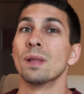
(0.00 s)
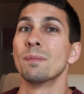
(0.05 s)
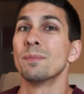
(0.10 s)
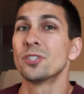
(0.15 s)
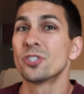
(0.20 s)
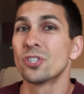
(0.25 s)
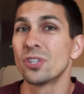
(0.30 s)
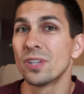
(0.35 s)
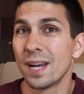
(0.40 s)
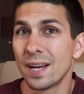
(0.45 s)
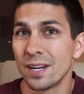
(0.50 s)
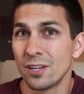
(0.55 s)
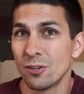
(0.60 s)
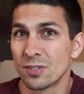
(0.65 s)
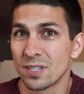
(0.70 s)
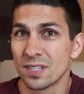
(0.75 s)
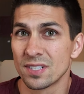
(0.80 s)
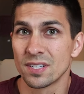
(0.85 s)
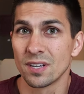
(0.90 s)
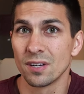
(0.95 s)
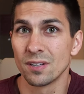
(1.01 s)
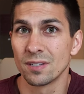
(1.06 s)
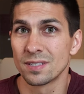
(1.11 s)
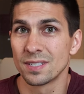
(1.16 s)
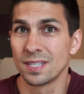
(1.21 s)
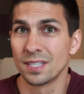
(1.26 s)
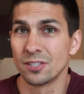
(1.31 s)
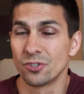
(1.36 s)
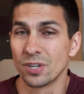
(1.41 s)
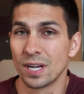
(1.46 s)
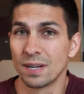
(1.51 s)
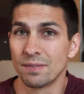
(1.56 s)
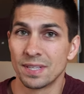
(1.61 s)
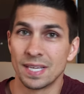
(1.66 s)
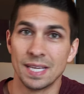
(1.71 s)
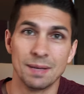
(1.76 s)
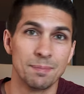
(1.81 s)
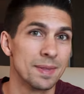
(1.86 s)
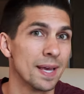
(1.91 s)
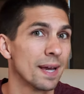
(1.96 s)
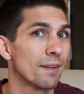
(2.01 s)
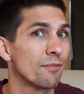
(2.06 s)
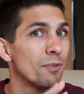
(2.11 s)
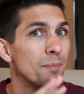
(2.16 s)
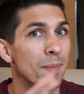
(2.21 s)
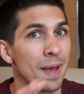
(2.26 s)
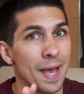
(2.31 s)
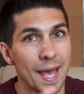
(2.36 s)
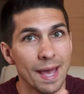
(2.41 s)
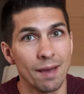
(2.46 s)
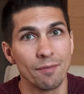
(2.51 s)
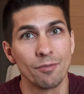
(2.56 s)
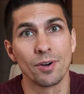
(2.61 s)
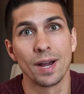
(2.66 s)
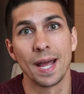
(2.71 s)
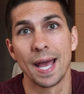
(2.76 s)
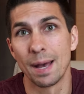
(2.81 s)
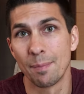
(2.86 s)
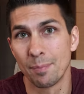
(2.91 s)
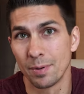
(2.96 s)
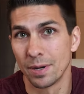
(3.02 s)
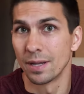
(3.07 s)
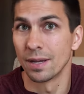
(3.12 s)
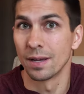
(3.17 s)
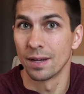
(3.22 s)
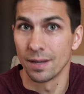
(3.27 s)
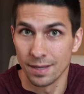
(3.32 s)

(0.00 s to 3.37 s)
let me show you how to use a solid state drive to keep that from ever happening